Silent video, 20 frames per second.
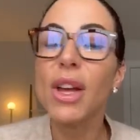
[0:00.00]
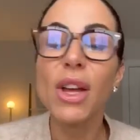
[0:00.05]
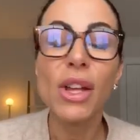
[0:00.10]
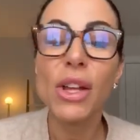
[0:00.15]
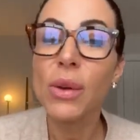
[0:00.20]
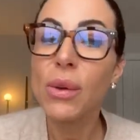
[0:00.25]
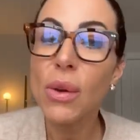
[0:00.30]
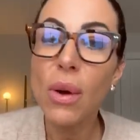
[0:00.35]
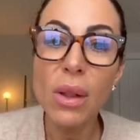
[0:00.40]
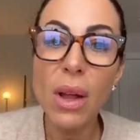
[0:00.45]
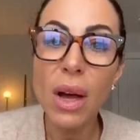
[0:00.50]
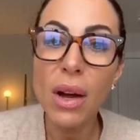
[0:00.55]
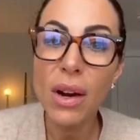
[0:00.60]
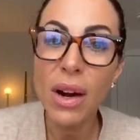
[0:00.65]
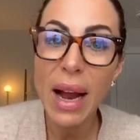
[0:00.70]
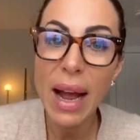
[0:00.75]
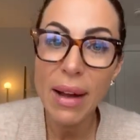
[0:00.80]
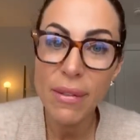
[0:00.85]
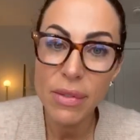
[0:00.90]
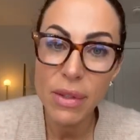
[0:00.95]
you no longer
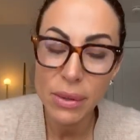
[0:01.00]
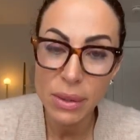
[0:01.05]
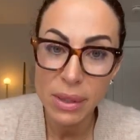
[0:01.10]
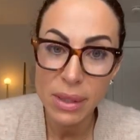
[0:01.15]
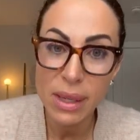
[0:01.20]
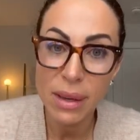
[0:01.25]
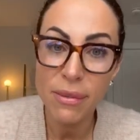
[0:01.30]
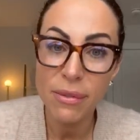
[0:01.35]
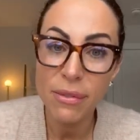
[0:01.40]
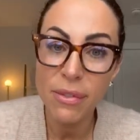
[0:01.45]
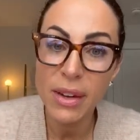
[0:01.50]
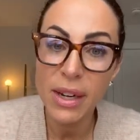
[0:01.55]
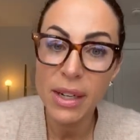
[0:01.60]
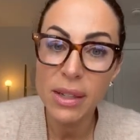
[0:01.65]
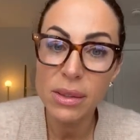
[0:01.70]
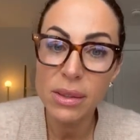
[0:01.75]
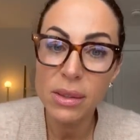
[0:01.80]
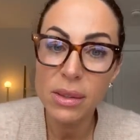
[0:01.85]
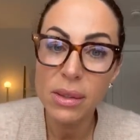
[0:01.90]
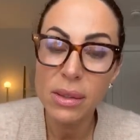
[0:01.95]
have those same
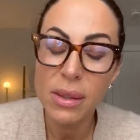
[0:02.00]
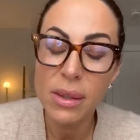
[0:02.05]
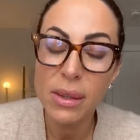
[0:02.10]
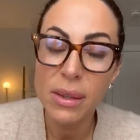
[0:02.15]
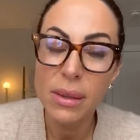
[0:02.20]
fears.